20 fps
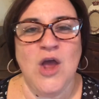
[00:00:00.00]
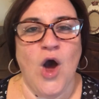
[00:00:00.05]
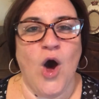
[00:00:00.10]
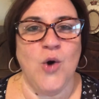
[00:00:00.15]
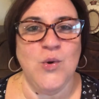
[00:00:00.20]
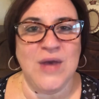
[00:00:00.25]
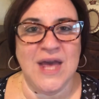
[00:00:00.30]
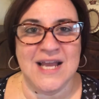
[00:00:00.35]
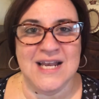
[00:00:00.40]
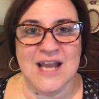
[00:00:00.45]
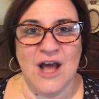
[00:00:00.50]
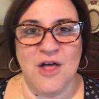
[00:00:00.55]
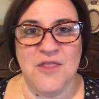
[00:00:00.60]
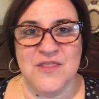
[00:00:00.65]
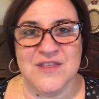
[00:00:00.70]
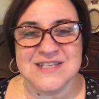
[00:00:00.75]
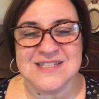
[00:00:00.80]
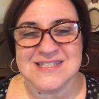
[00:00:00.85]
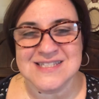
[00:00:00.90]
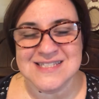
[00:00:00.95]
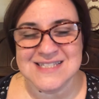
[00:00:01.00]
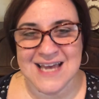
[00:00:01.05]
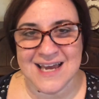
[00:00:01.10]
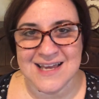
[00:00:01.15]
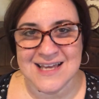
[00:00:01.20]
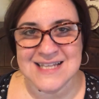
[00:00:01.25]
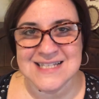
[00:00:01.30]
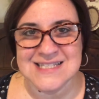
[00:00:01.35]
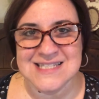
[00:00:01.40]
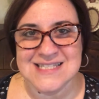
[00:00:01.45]
Okay, now the
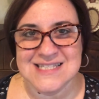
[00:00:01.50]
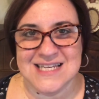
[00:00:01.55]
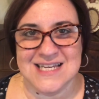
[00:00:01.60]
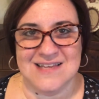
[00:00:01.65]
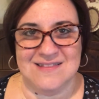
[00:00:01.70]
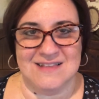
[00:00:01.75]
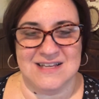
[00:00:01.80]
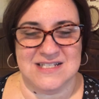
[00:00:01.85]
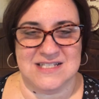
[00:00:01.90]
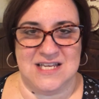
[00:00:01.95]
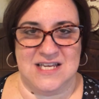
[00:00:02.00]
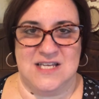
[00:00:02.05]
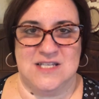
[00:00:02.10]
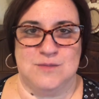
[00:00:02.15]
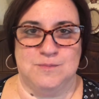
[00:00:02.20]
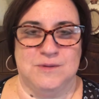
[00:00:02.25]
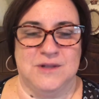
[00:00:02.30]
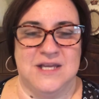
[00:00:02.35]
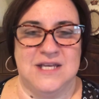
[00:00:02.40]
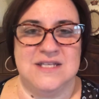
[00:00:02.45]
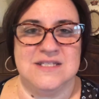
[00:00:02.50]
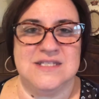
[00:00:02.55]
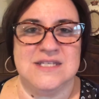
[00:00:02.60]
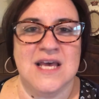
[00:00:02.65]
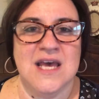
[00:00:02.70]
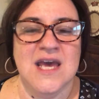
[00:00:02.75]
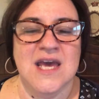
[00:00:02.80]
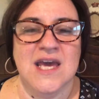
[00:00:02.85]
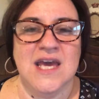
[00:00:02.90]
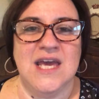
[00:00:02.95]
second scene that takes place
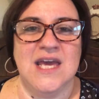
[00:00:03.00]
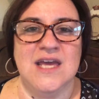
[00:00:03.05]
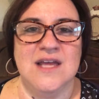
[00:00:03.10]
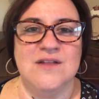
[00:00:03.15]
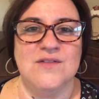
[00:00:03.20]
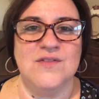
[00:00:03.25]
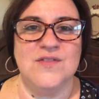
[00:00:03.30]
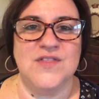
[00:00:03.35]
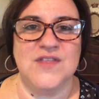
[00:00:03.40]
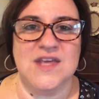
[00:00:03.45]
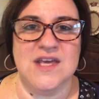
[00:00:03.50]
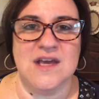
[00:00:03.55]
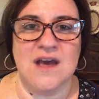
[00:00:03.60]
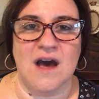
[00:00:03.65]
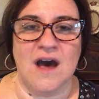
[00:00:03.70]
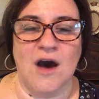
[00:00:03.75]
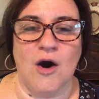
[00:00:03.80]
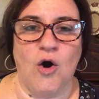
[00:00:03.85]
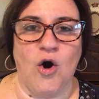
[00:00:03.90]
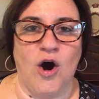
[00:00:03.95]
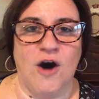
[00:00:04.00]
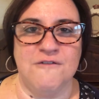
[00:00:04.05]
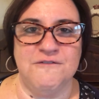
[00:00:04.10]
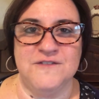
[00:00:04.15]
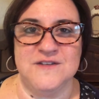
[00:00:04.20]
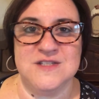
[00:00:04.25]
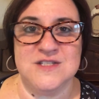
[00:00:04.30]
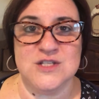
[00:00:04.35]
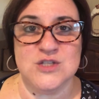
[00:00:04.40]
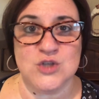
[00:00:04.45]
in the
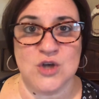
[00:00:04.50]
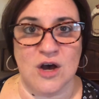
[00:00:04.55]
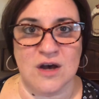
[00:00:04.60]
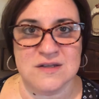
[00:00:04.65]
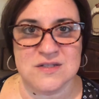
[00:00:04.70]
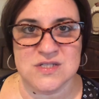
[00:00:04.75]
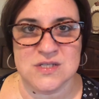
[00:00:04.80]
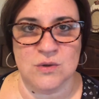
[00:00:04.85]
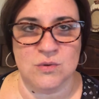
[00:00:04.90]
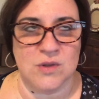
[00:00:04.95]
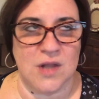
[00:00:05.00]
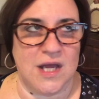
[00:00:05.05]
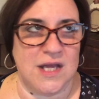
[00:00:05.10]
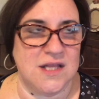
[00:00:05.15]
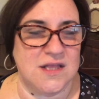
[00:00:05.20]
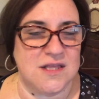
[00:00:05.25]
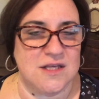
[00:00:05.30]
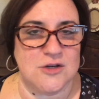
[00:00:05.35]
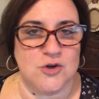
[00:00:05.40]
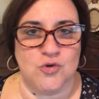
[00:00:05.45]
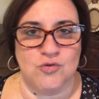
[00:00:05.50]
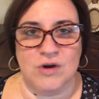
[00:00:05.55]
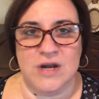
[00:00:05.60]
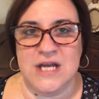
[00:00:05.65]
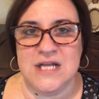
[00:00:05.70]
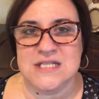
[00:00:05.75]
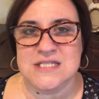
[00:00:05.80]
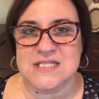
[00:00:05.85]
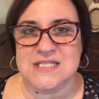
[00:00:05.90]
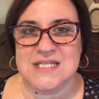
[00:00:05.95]
office is also like the
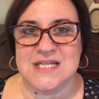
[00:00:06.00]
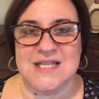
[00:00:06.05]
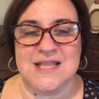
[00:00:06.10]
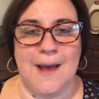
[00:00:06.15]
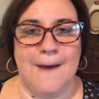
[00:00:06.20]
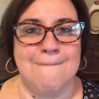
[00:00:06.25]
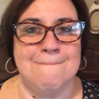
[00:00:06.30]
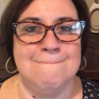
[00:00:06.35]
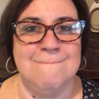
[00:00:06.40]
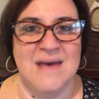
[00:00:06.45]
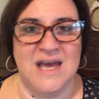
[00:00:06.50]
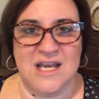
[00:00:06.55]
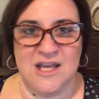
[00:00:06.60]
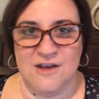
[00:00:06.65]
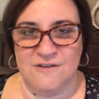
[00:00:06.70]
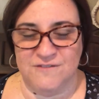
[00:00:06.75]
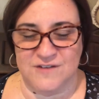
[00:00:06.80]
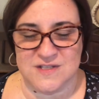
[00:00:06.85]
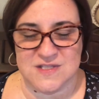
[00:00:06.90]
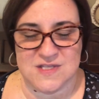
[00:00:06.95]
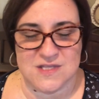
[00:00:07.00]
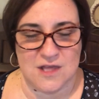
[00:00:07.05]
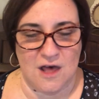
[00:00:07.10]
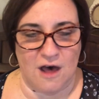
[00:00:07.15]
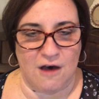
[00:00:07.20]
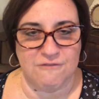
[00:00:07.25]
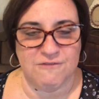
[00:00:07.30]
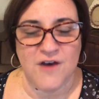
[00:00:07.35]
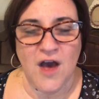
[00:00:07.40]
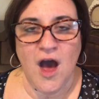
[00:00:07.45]
grand scene that many of us
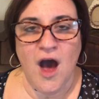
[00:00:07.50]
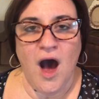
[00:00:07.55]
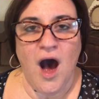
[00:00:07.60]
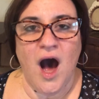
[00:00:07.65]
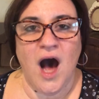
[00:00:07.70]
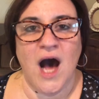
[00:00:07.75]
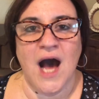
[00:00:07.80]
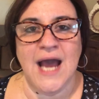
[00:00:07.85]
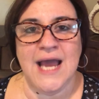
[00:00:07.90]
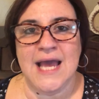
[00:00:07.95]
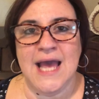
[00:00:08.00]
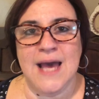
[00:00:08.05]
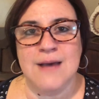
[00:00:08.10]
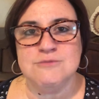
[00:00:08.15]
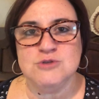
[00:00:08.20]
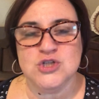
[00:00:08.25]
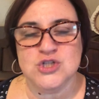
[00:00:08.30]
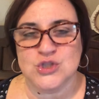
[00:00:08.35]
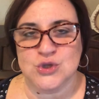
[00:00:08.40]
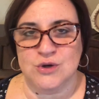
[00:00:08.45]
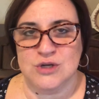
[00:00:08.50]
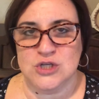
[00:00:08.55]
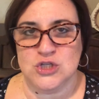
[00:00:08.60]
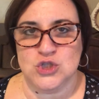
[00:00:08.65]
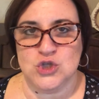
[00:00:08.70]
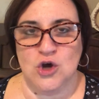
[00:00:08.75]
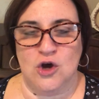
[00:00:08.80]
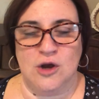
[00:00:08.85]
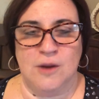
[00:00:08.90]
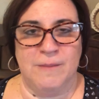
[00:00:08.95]
love. I am just going to
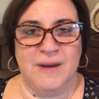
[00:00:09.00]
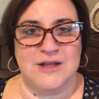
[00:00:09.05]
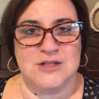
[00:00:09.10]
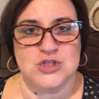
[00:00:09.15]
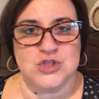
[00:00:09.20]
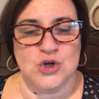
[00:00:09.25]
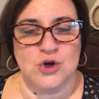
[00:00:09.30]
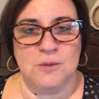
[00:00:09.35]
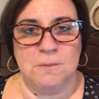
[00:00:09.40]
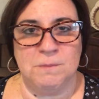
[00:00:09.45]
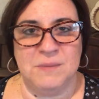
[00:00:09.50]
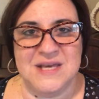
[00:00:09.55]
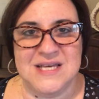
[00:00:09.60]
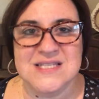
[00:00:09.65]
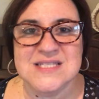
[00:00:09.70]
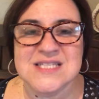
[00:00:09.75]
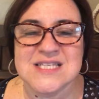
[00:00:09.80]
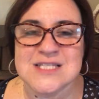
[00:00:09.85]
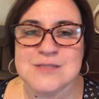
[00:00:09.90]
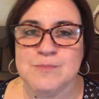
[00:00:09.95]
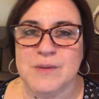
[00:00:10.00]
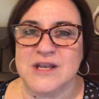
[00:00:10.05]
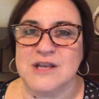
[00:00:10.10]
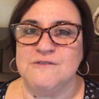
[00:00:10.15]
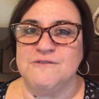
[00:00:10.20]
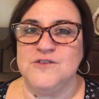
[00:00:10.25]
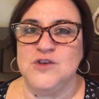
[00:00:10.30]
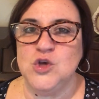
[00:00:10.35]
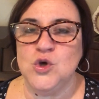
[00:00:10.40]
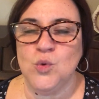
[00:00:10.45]
talk about certain pieces, but
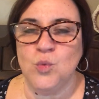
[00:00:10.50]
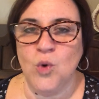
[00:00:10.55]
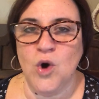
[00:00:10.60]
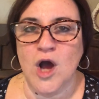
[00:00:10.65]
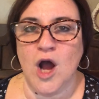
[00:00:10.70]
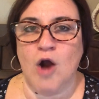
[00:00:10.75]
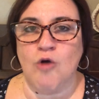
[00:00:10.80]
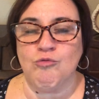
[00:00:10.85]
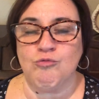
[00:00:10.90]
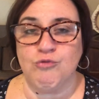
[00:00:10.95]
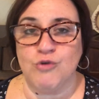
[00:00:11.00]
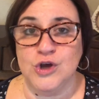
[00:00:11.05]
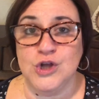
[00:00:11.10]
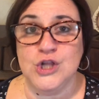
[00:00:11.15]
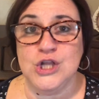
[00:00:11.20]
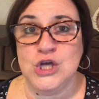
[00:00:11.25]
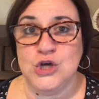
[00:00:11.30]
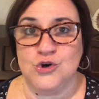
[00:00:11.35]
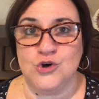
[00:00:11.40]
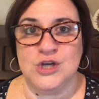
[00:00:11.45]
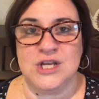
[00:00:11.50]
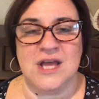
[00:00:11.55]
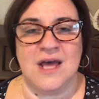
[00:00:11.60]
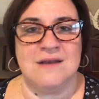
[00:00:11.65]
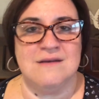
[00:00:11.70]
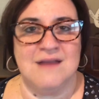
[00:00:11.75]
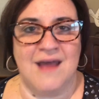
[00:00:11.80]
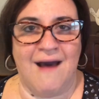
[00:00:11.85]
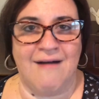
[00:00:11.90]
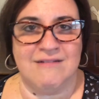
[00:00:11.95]
if you want a really good
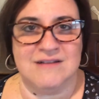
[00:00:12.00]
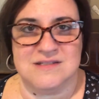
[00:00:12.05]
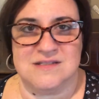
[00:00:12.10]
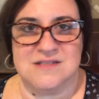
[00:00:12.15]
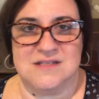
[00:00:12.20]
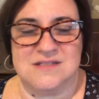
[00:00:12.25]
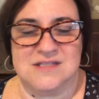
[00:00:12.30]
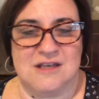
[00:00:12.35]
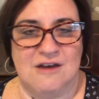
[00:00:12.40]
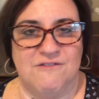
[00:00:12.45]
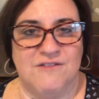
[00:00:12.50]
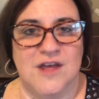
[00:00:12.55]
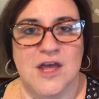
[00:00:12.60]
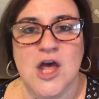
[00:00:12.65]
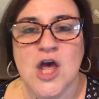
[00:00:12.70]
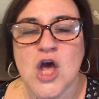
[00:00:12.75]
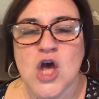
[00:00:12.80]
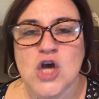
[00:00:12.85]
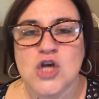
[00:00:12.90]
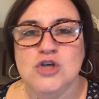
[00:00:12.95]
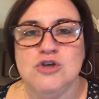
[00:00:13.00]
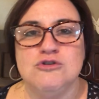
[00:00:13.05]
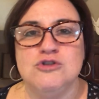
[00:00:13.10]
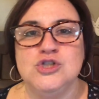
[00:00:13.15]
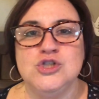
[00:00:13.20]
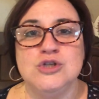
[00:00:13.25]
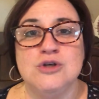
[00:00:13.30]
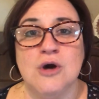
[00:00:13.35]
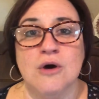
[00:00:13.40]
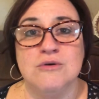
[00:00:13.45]
analysis of it, you
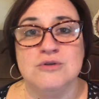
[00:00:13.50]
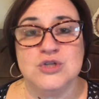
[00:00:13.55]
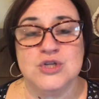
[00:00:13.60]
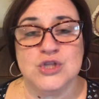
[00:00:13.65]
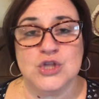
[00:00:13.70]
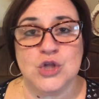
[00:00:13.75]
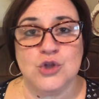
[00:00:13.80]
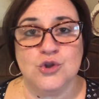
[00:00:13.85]
should go to the